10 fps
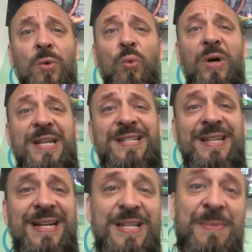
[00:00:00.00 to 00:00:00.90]
What is
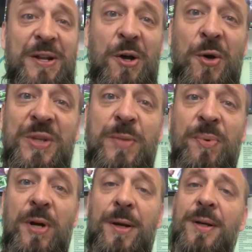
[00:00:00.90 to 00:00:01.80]
nice about all these
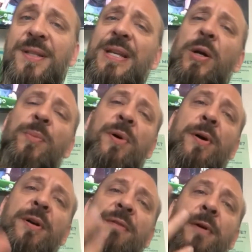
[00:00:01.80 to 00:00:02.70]
products, they are
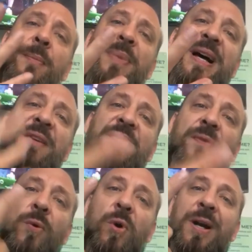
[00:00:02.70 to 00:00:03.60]
part of our buy
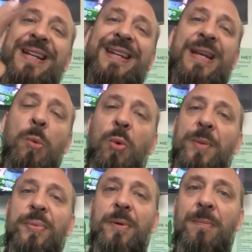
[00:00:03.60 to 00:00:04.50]
four, get
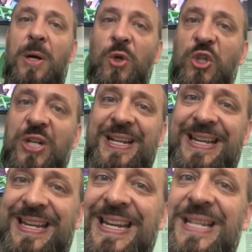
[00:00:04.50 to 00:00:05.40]
one promotion
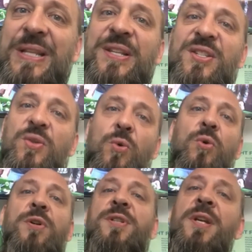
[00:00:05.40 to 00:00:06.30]
in the
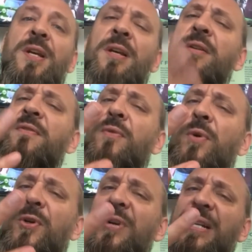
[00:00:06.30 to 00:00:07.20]
stores.
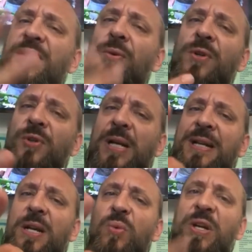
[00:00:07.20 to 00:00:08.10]
Four great stores right now.